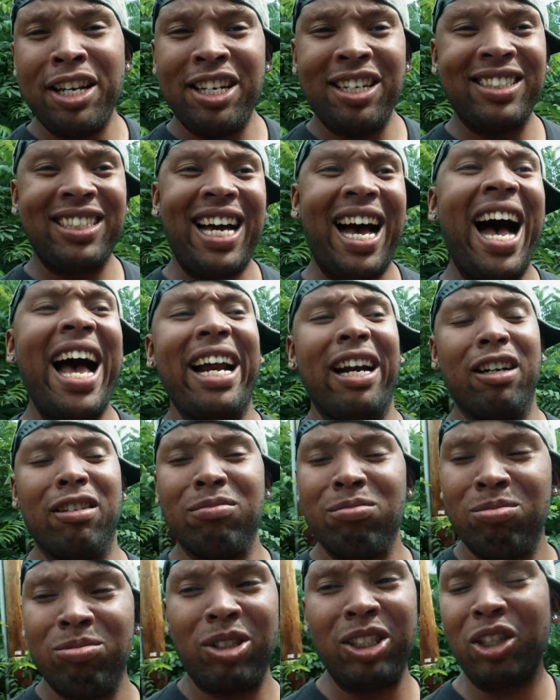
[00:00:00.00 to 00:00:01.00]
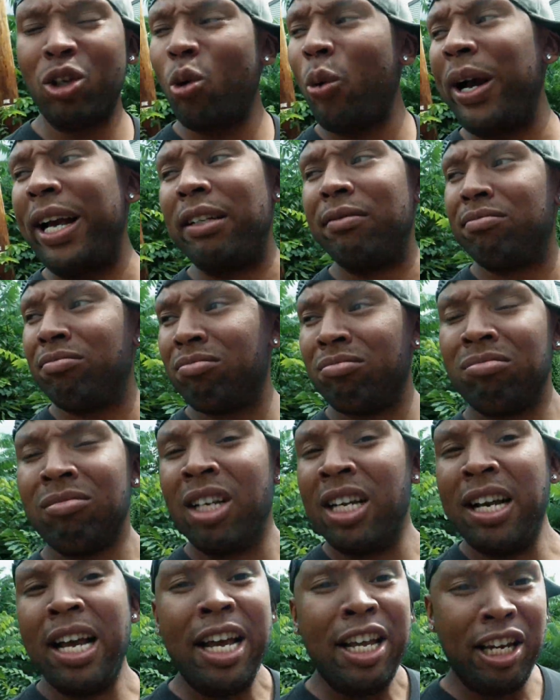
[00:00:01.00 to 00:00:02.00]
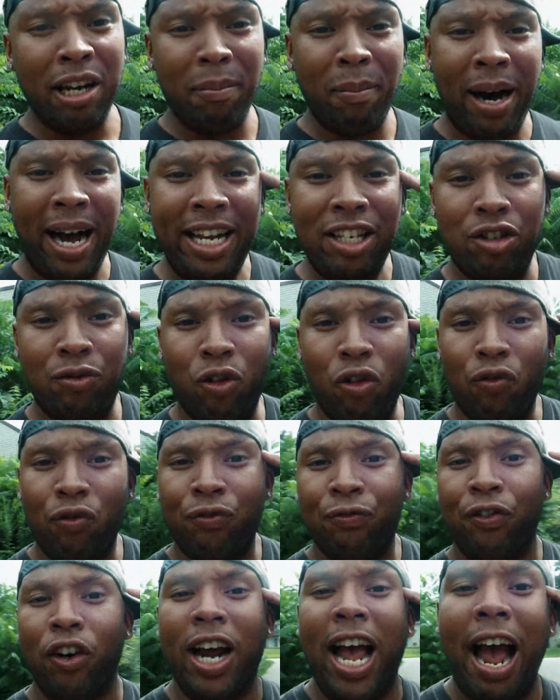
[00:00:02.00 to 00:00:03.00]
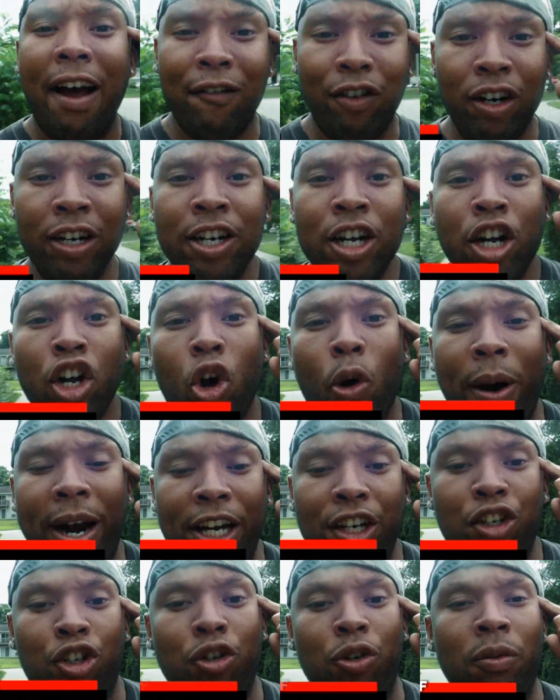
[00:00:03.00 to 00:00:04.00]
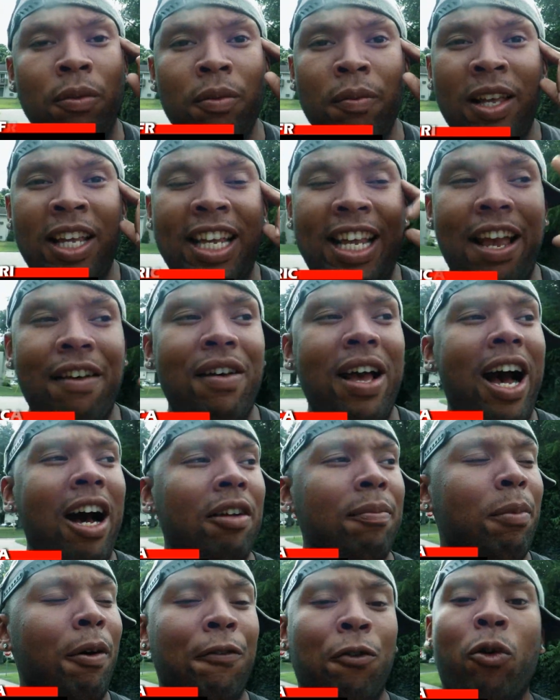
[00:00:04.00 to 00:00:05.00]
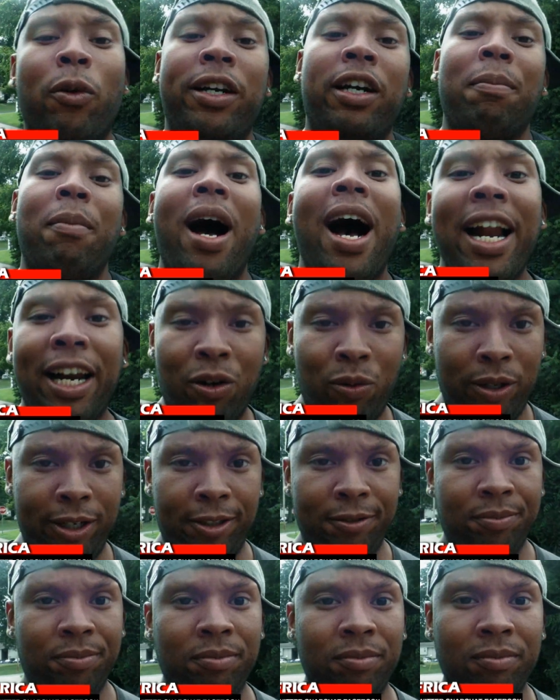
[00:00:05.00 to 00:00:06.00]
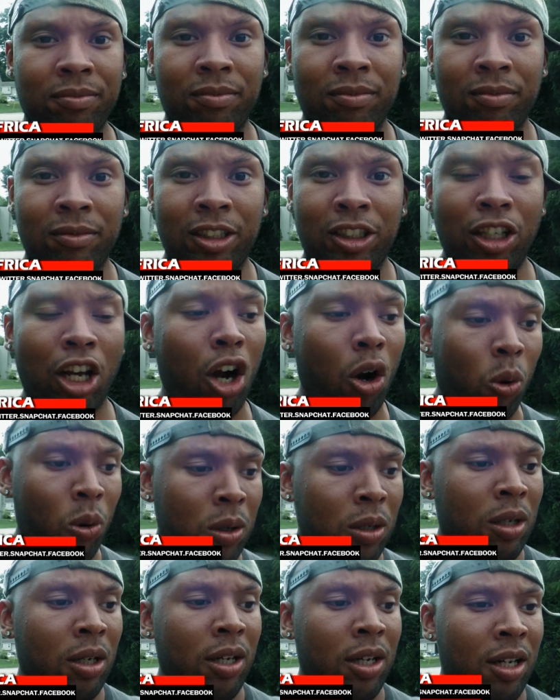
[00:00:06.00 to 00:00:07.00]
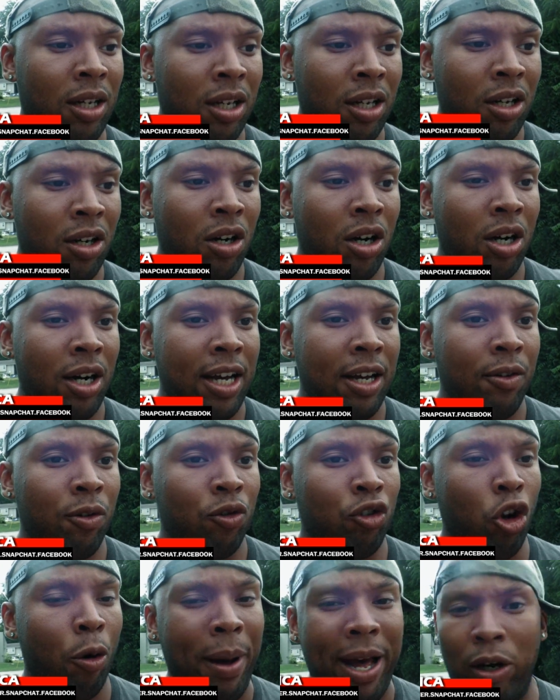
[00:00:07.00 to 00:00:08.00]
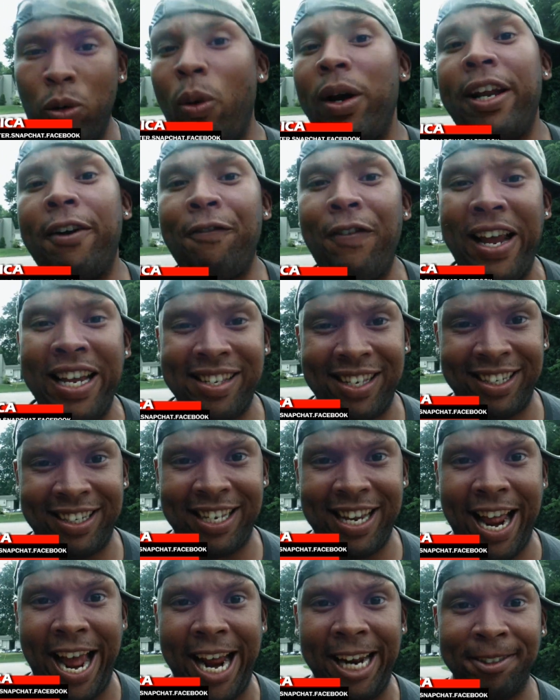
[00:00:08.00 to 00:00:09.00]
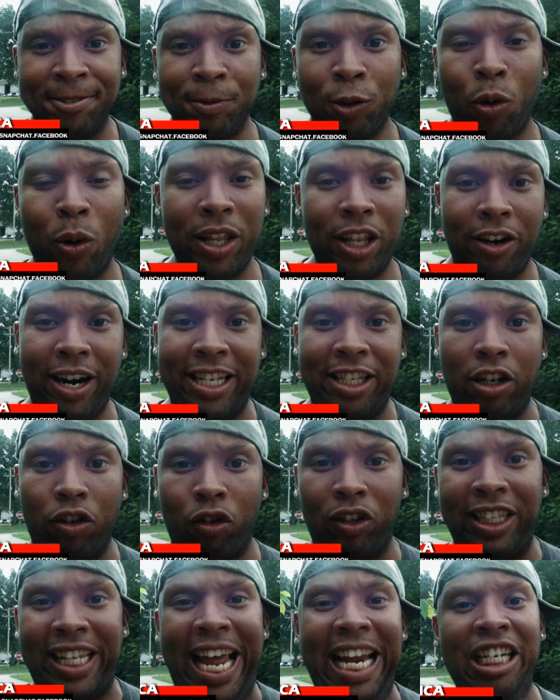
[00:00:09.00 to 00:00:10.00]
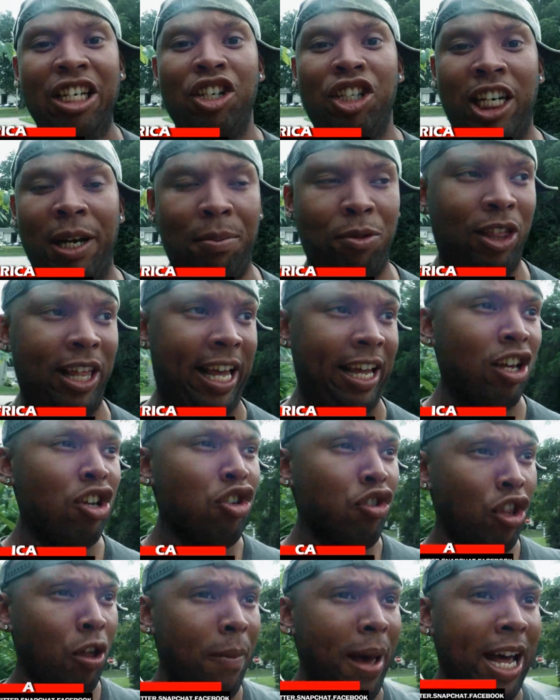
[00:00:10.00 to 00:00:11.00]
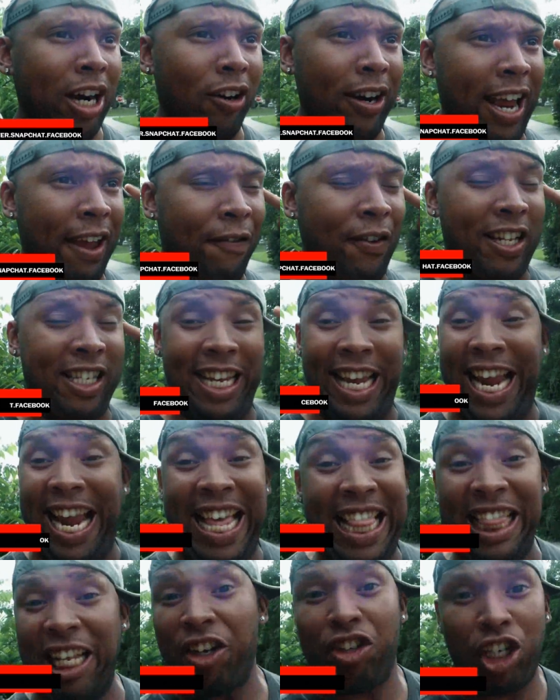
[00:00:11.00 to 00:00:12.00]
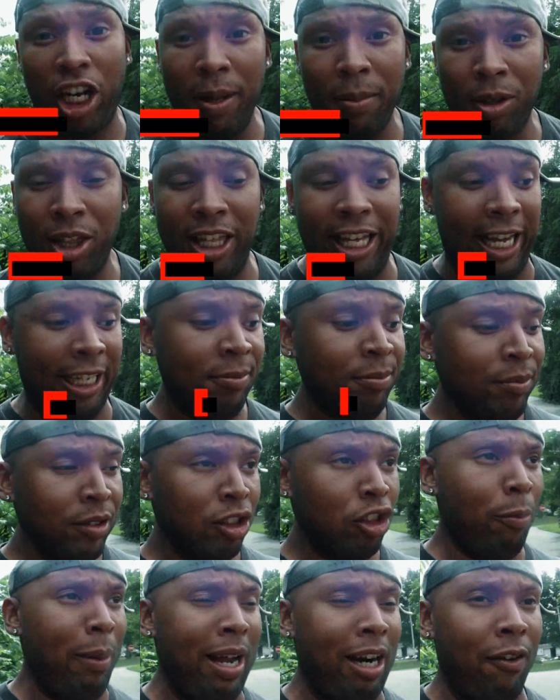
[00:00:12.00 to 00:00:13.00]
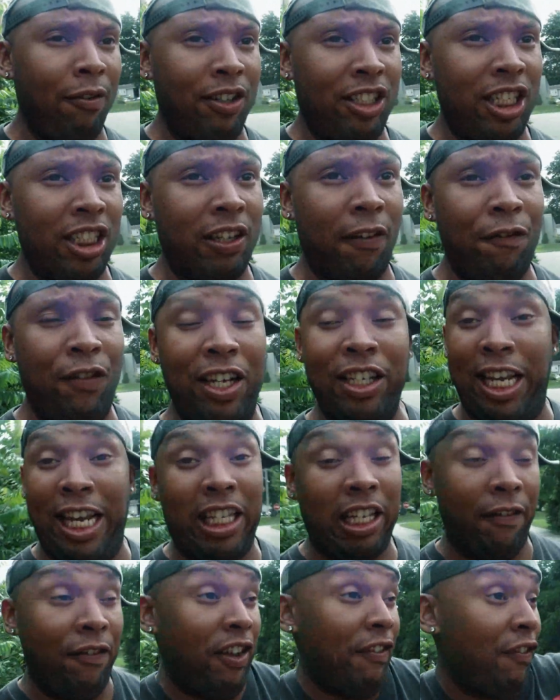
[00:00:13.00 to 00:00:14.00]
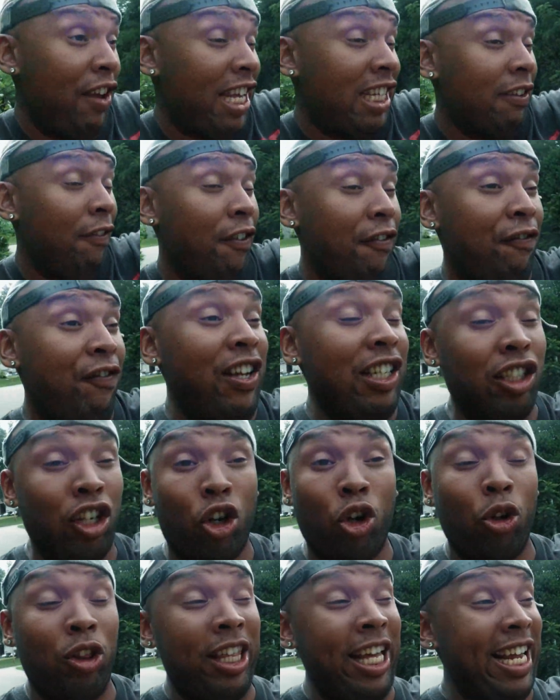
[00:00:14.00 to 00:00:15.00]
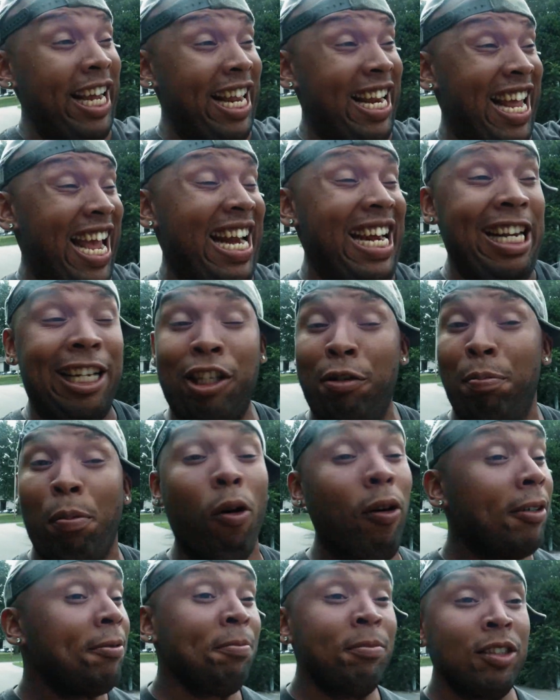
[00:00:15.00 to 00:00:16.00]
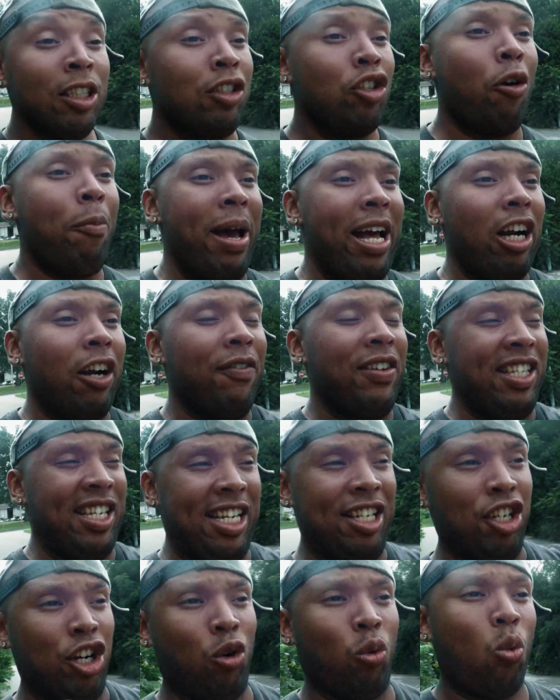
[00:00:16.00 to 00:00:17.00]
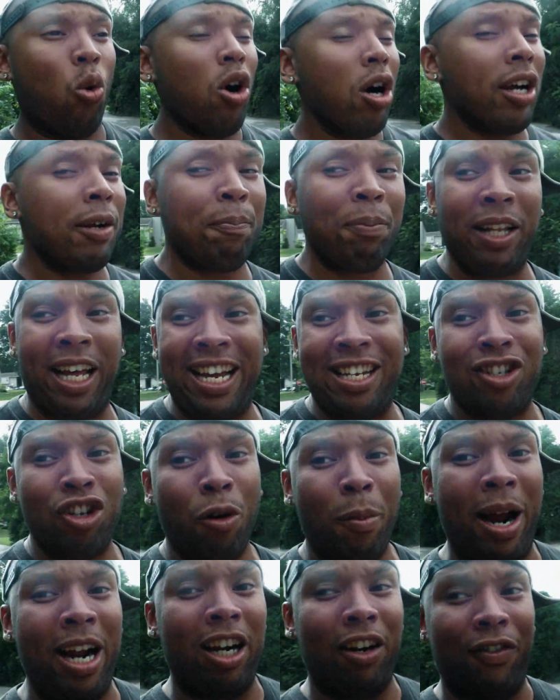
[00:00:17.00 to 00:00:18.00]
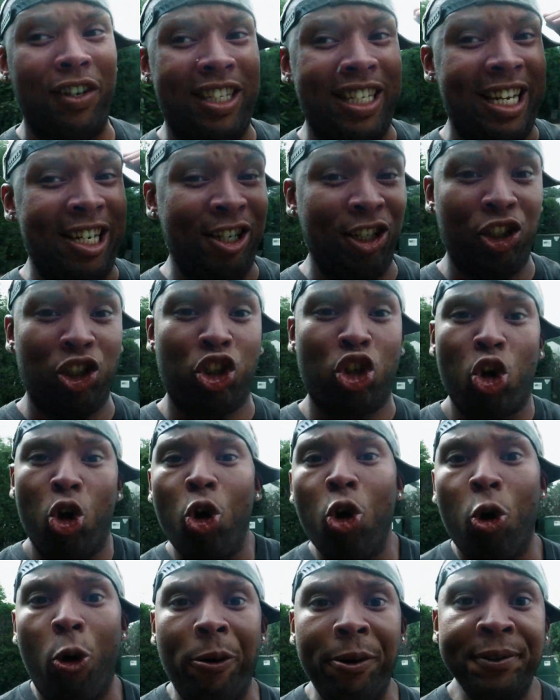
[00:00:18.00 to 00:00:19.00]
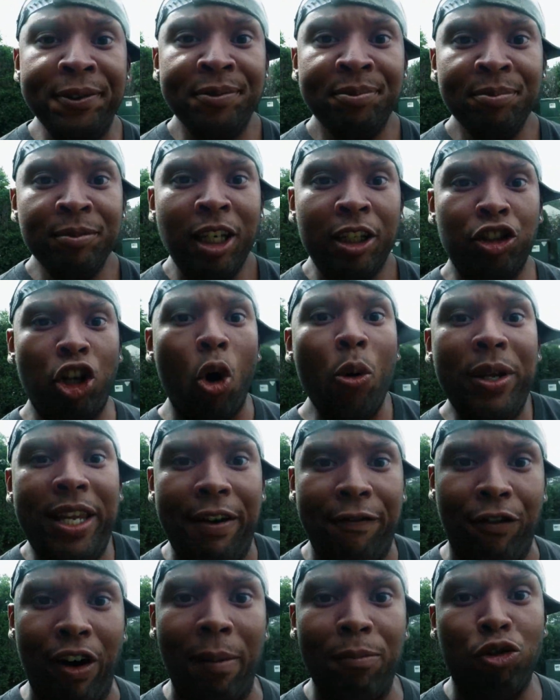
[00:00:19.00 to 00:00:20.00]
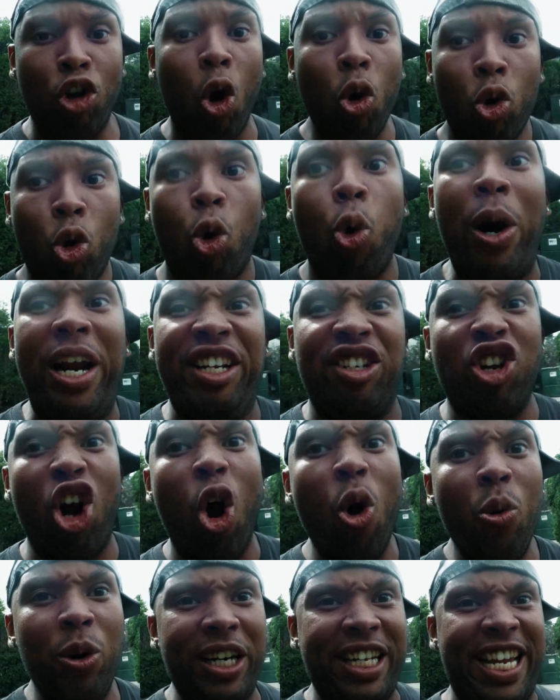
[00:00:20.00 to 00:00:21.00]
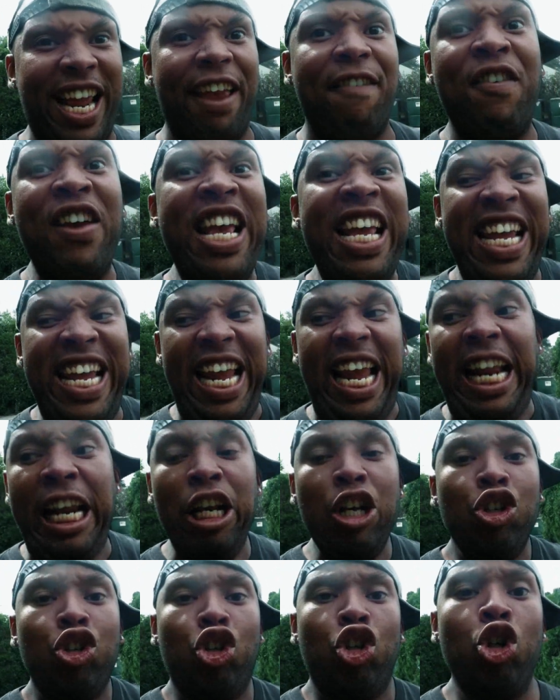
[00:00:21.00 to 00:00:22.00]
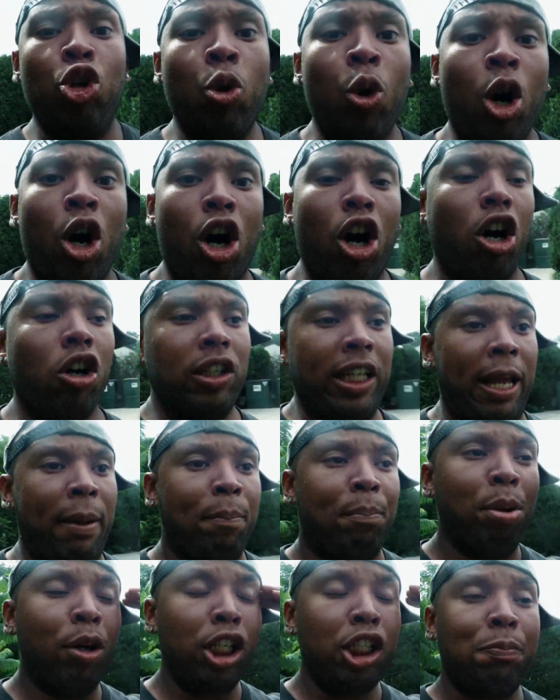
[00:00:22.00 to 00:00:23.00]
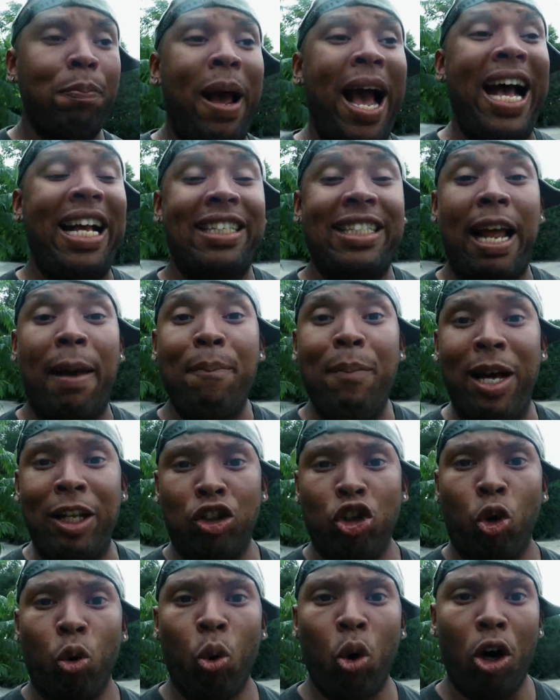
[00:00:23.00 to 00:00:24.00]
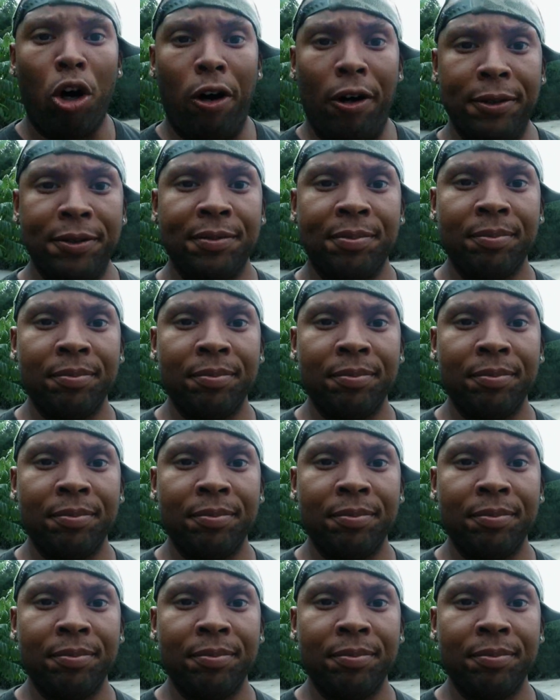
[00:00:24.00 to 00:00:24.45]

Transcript: You're tired. Just quit. Your mind's forever going to give out before your body will. So, no matter what you're facing today, whether it's a relationship thing, no matter if it's in the gym thing, no matter if it's just a physical thing in any sport, no matter if it's in your workplace, no matter if it's in your school, don't give up, don't quit, don't give in too early. Push past that mental wall.